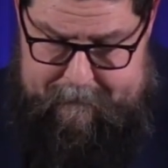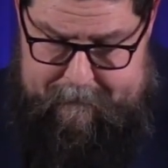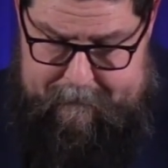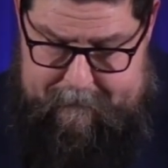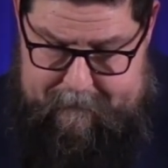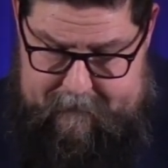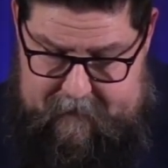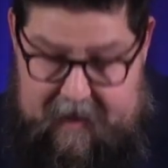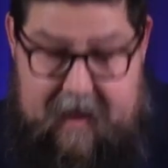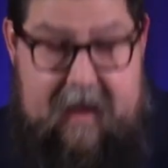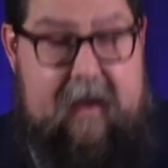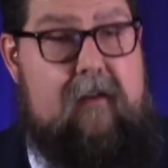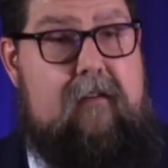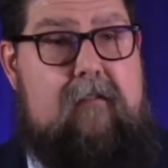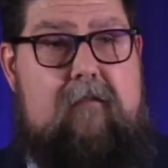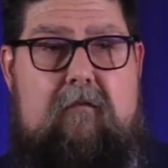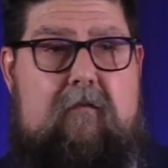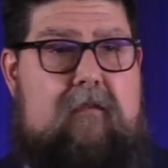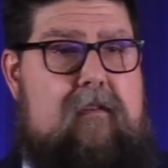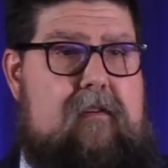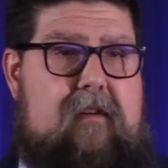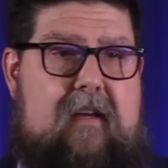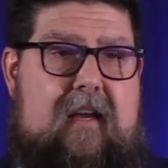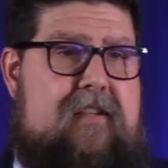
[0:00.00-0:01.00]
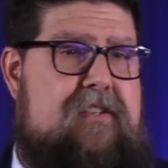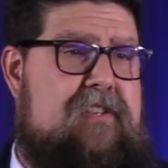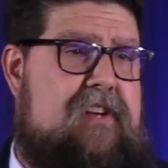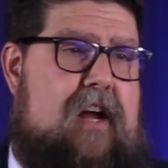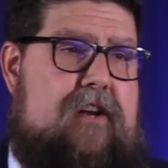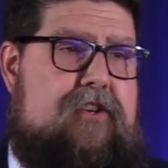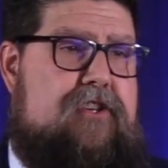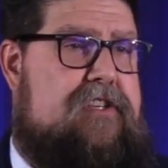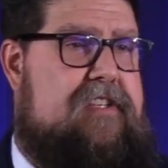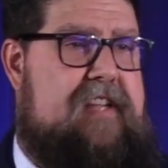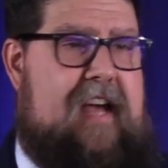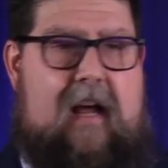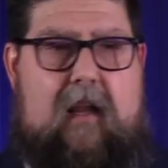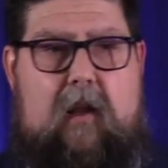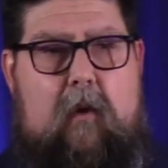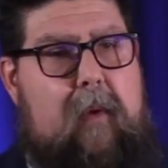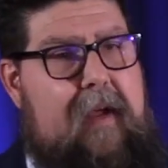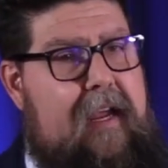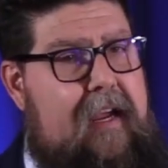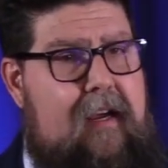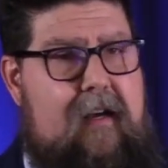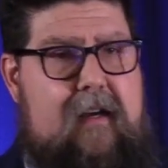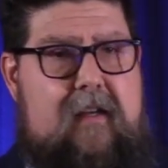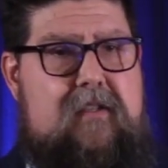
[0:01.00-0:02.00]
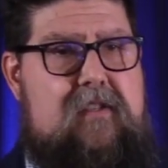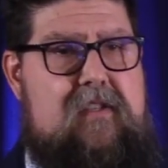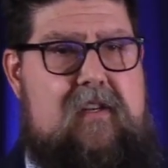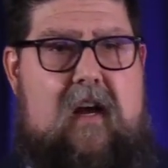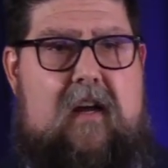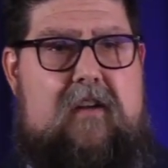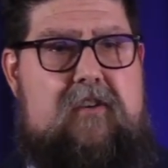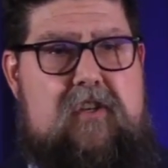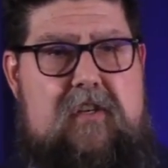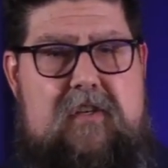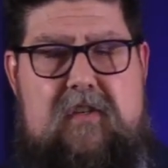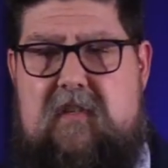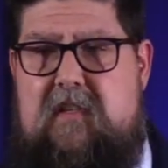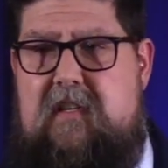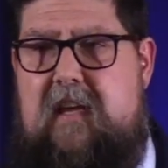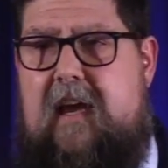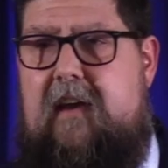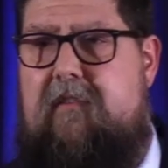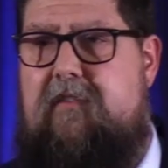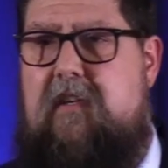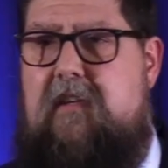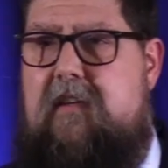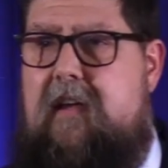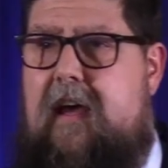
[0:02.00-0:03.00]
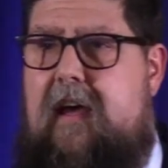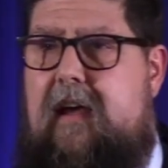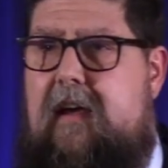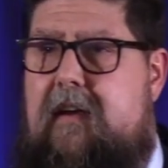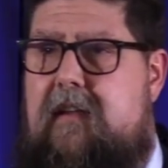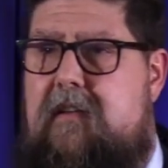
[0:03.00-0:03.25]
And it's not just Halloween. It's not just Day of the Dead.